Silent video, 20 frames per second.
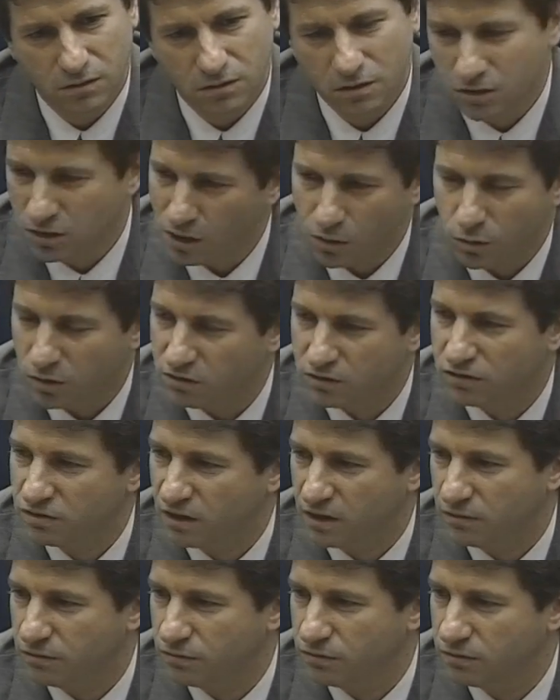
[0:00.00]
no one's
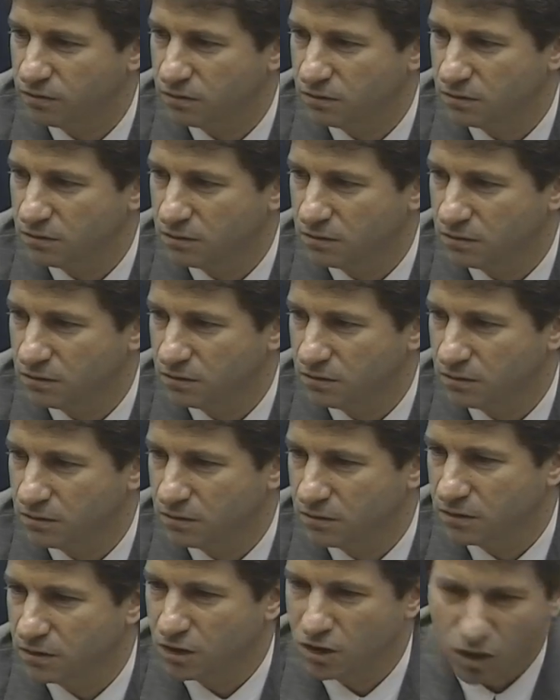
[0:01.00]
safe.
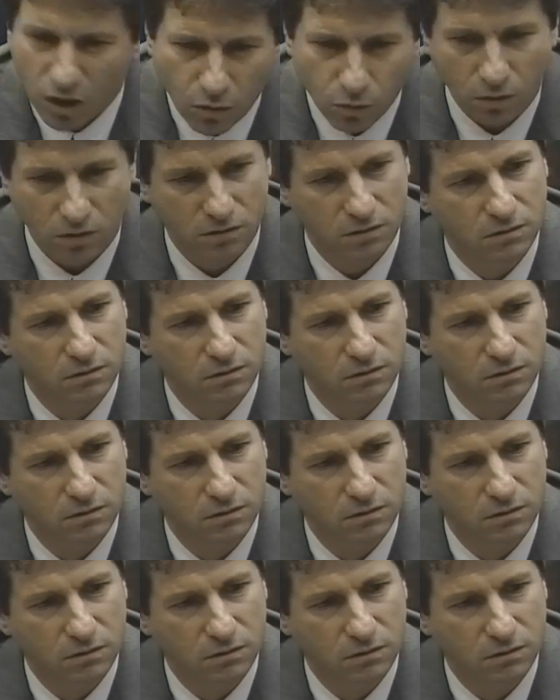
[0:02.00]
No one.